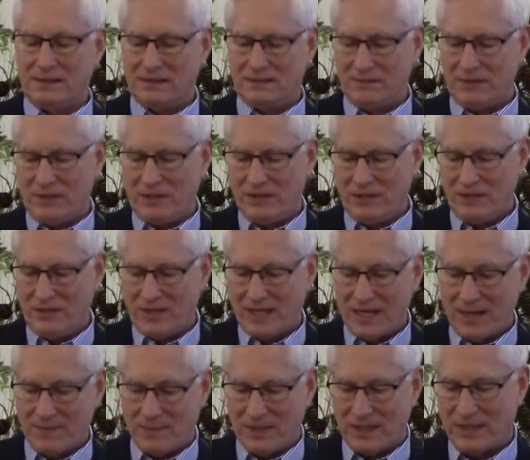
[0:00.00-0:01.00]
When you do
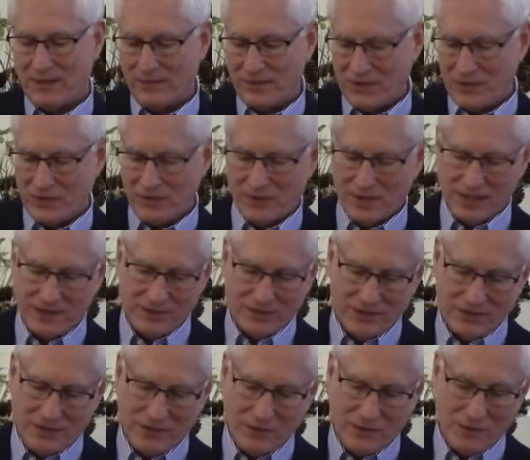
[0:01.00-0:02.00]
that, beloved, you,
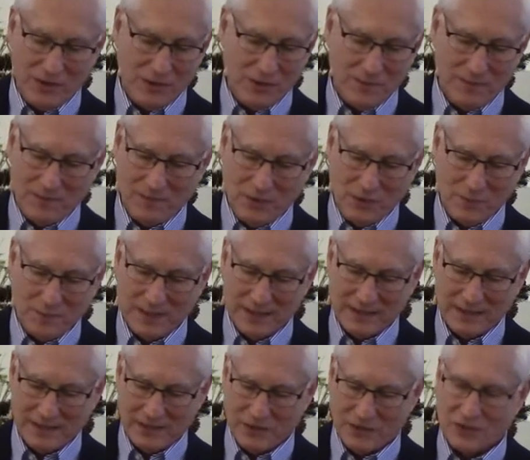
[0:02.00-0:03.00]
under, you, you, you
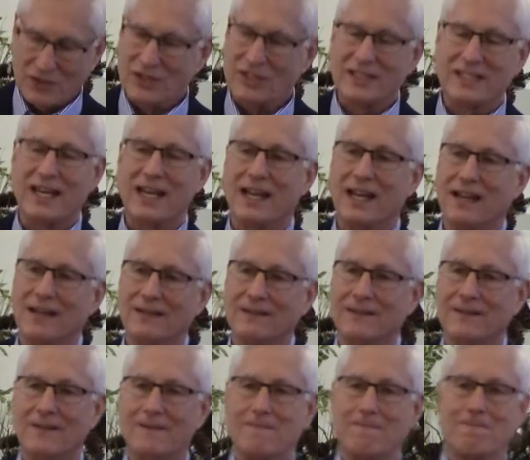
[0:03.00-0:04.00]

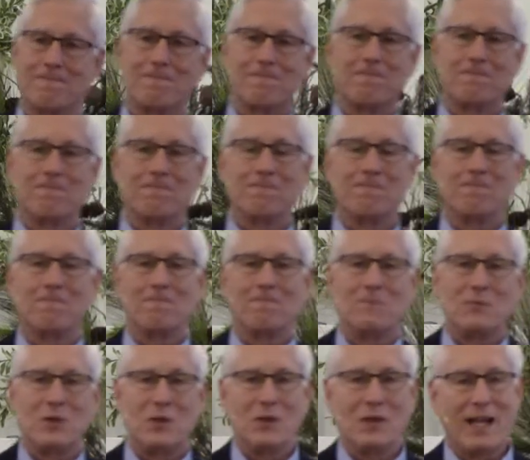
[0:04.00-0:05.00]
misunderstand.
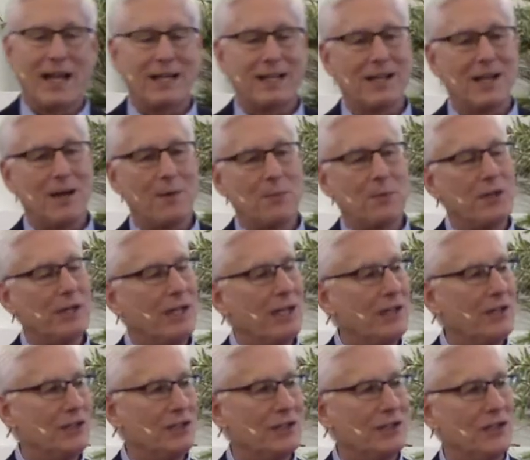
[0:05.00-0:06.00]
You lack
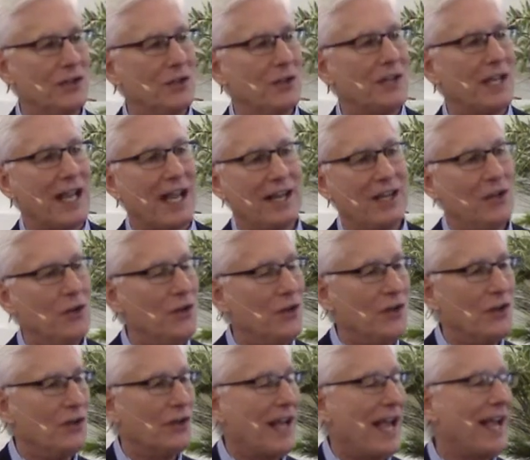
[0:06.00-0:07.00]
comprehension. You, ca- you,
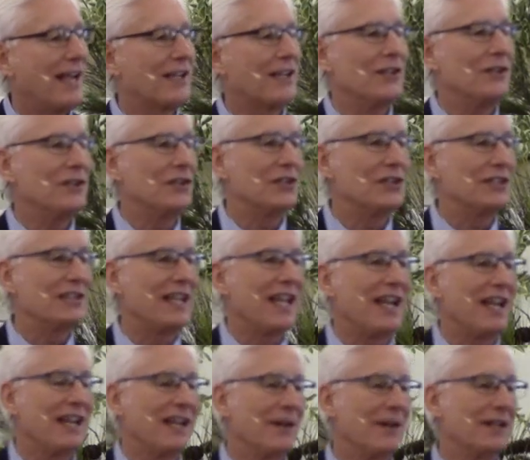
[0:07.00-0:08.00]
you lack
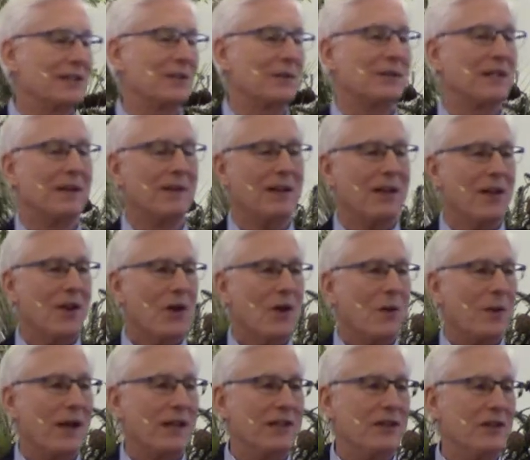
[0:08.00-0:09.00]
understanding. That's what the,
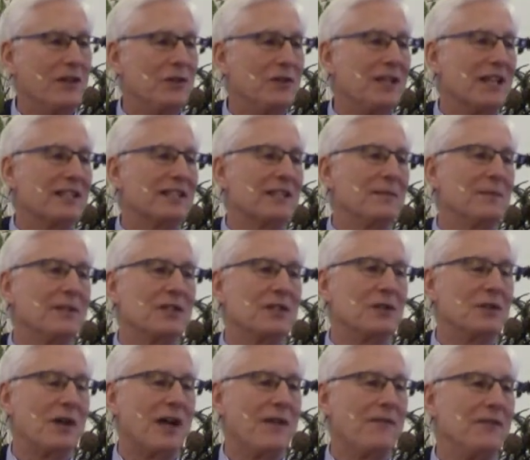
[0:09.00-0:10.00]
why the New Testament
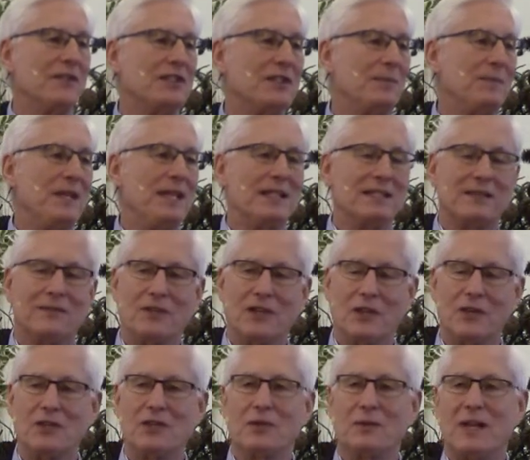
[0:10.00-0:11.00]
so often speaks of
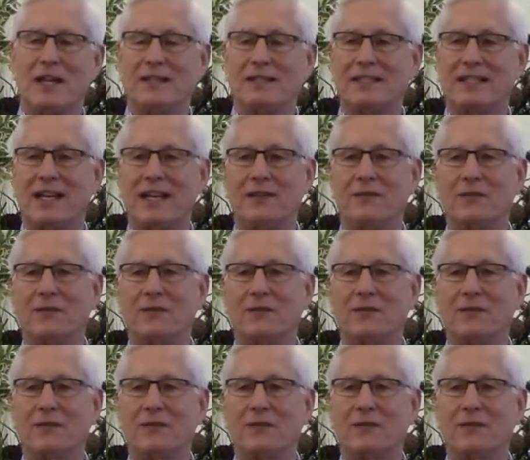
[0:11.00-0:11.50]
those who are outside